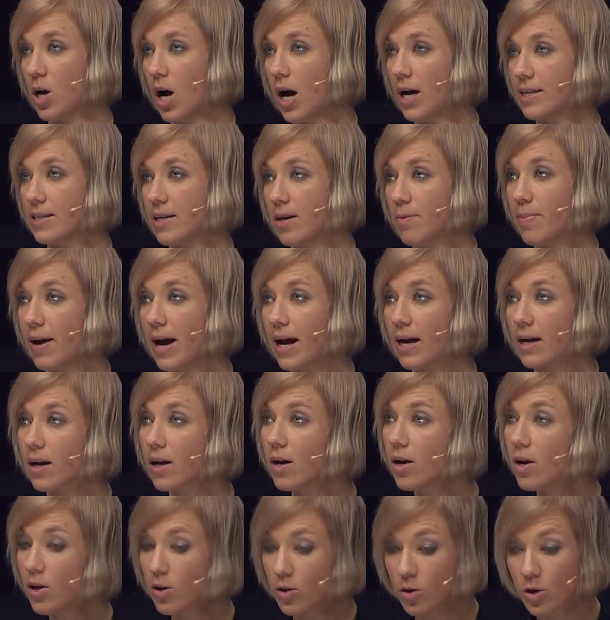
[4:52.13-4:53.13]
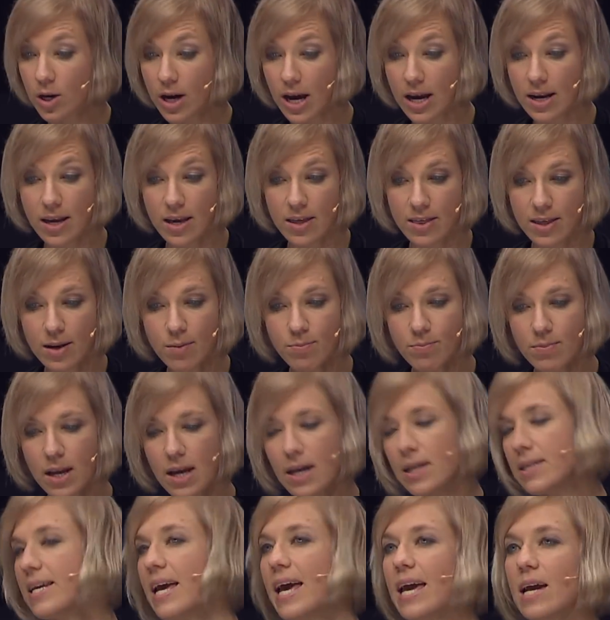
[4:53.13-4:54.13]
Content Pack. You can either
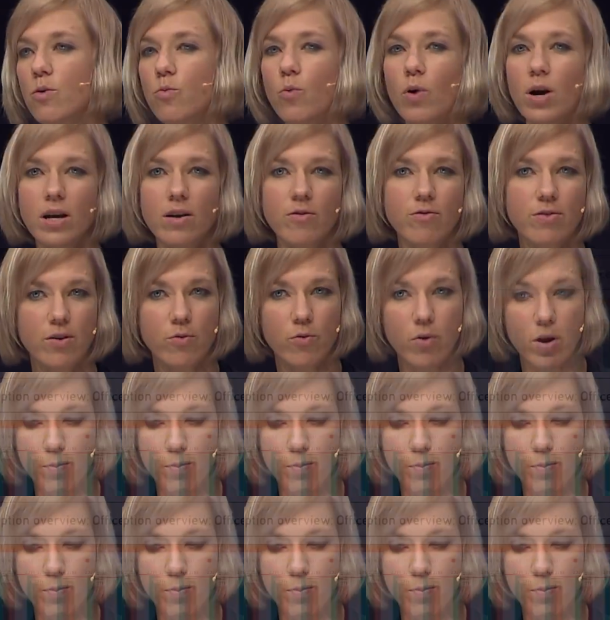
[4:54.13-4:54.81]
take one of the